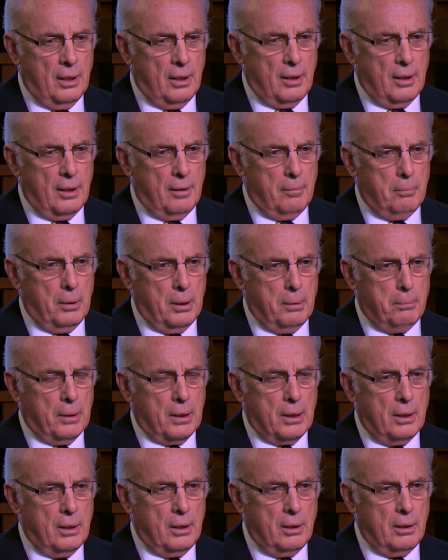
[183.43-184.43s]
Uh, but
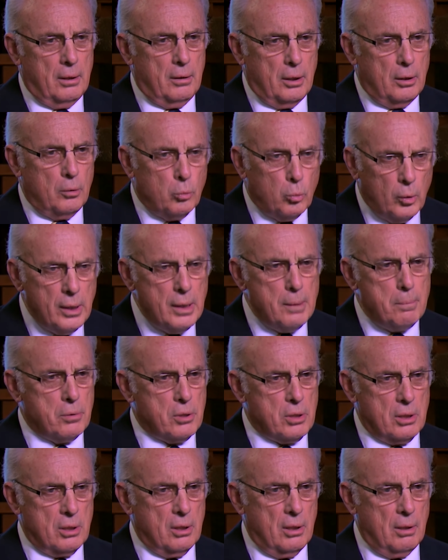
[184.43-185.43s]
but he, he, he,
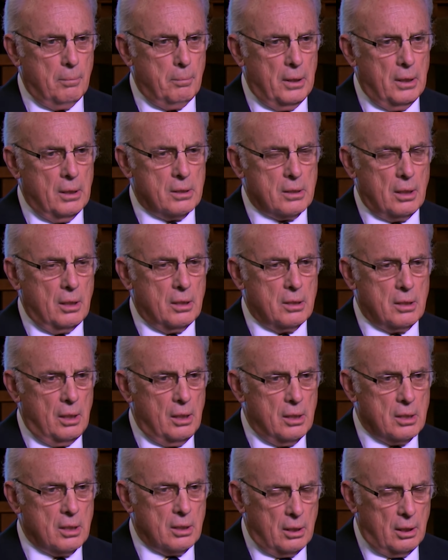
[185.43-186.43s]
weeps. I mean, his,
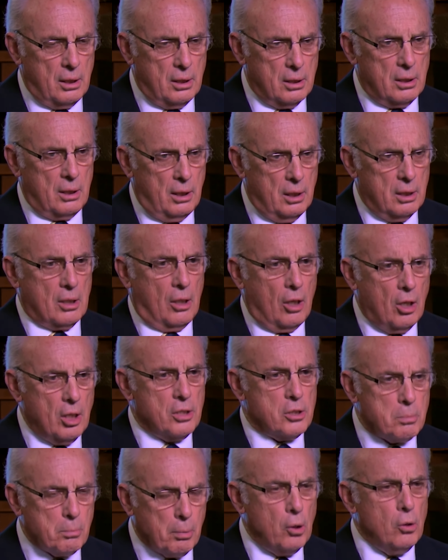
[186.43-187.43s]
his, his heart
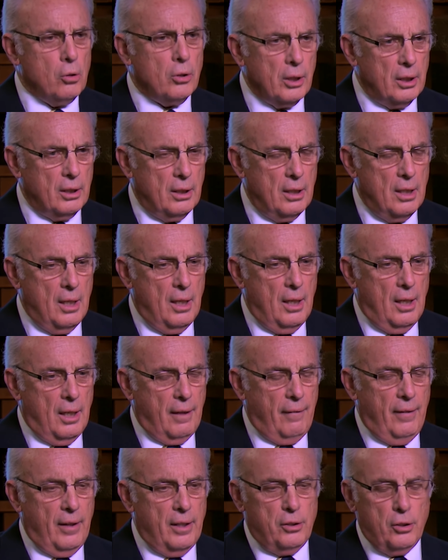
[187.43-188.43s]
is broken. Mm-hmm.
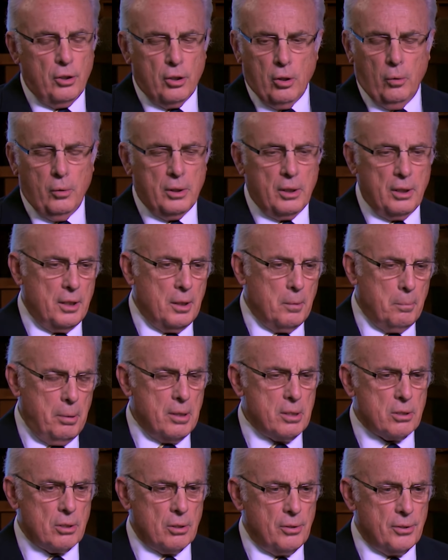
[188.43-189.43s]
And then you go into the
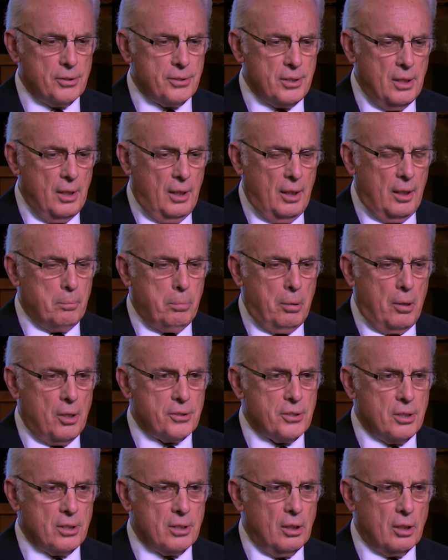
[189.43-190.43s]
epistles, and Paul
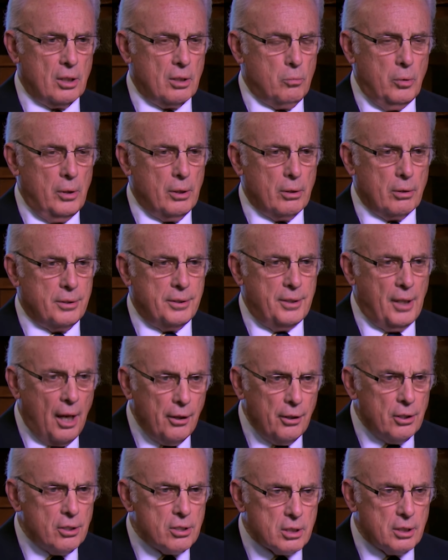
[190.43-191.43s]
says, Look, we are
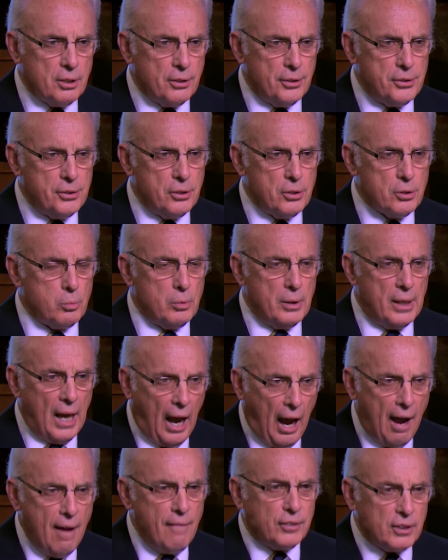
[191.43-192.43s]
debtors to the Jews. We
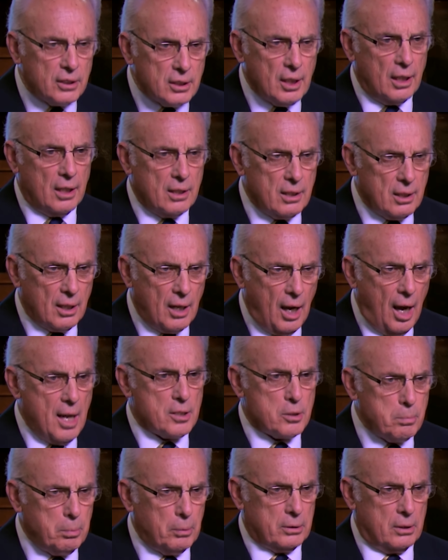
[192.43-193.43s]
have to take the
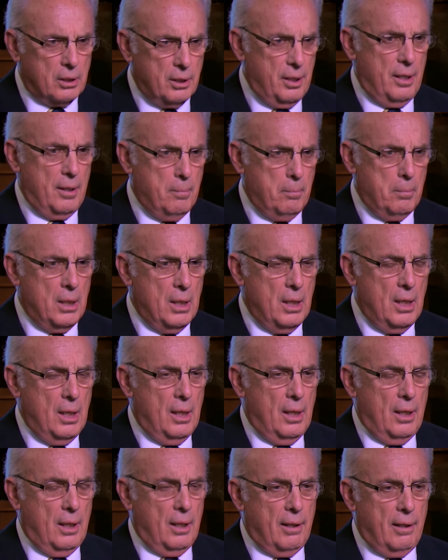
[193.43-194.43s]
gospel to them.
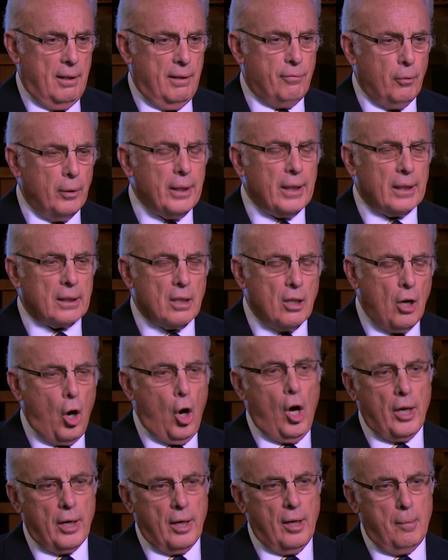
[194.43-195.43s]
Mm-hmm. Uh, if we get
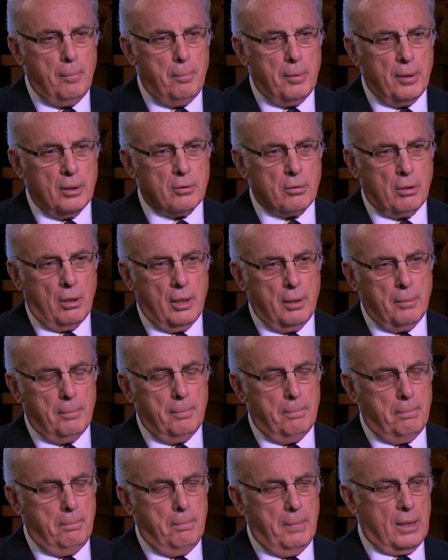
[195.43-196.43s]
caught up in trying to
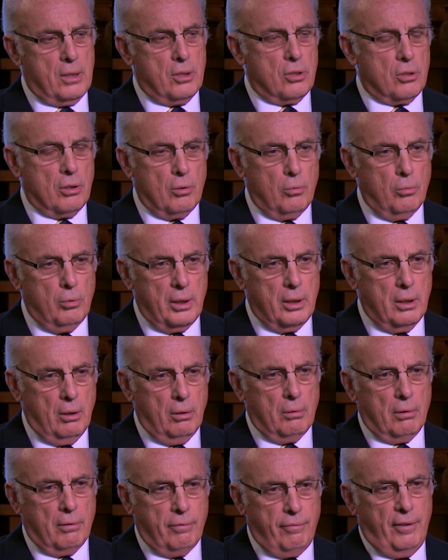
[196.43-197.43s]
make sure we
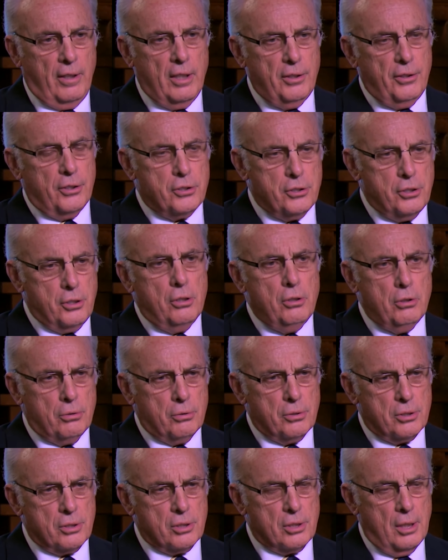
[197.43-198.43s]
don't offend the
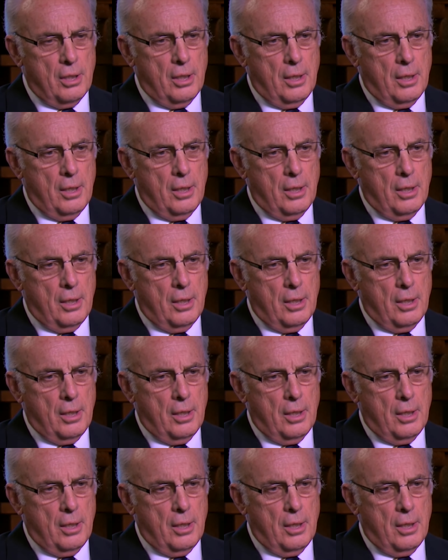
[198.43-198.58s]
Jews,